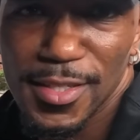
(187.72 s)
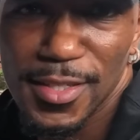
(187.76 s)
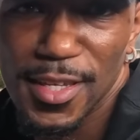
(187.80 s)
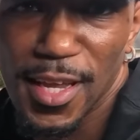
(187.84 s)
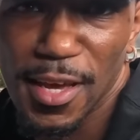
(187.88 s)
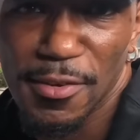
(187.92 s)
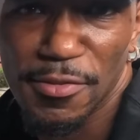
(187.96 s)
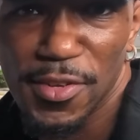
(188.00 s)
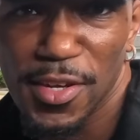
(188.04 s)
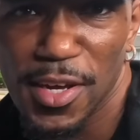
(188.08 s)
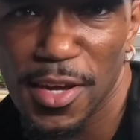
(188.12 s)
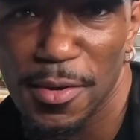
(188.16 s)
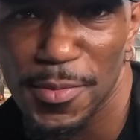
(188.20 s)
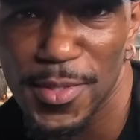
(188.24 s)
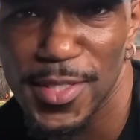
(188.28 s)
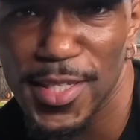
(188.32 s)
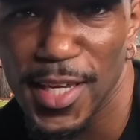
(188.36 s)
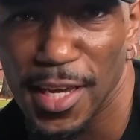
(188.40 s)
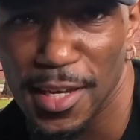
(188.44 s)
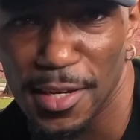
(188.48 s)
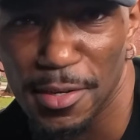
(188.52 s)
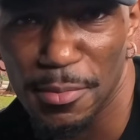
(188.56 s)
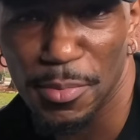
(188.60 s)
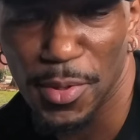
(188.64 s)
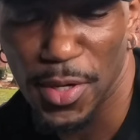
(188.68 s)
Definitely going to be
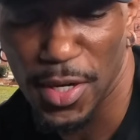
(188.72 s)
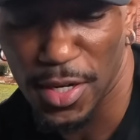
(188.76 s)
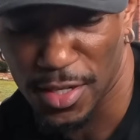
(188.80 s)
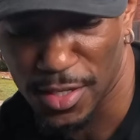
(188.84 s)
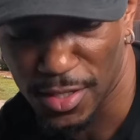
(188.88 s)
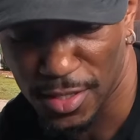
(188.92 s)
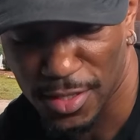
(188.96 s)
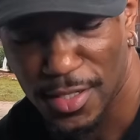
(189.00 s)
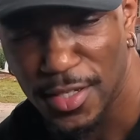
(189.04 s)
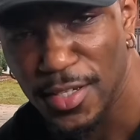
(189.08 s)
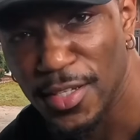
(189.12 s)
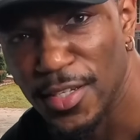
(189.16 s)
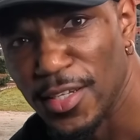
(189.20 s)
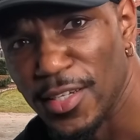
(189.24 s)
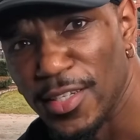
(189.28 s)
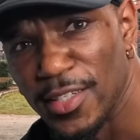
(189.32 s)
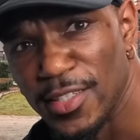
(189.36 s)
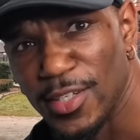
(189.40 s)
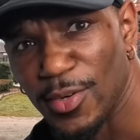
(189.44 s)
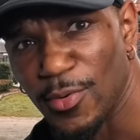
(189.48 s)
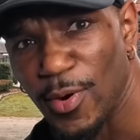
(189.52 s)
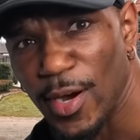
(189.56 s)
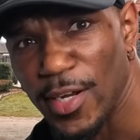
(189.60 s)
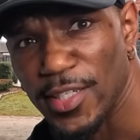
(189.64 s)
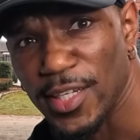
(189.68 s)
taking a break
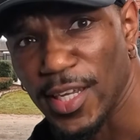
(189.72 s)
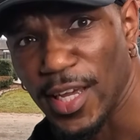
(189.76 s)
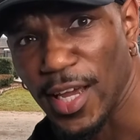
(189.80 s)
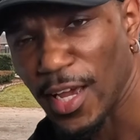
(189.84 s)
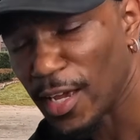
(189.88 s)
to watch the